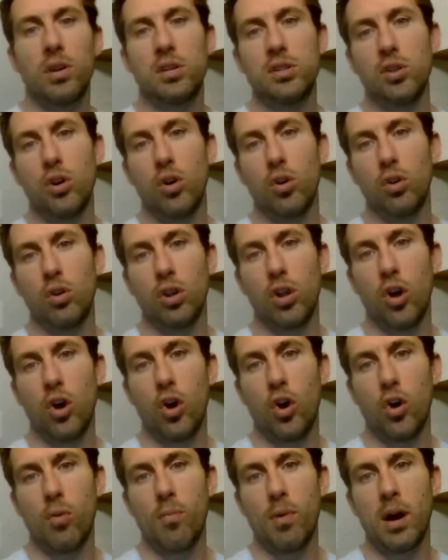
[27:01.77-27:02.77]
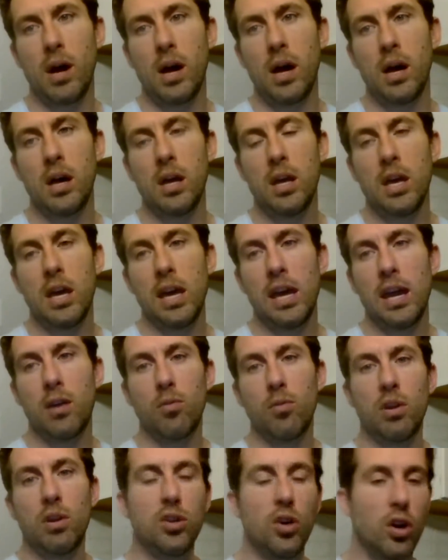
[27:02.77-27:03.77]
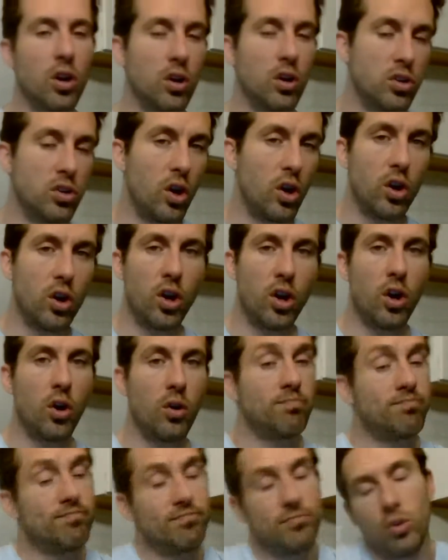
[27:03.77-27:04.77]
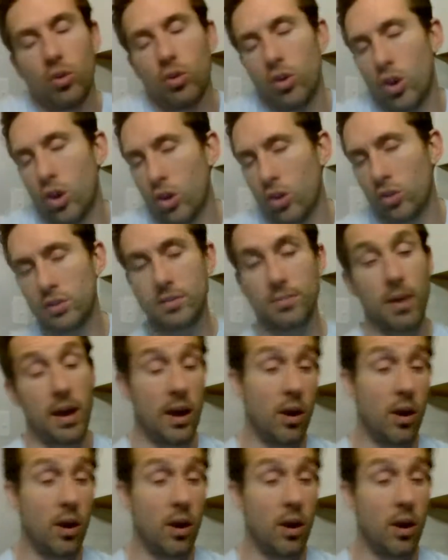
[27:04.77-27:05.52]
went to Oklahoma. Henry Toto, who knows?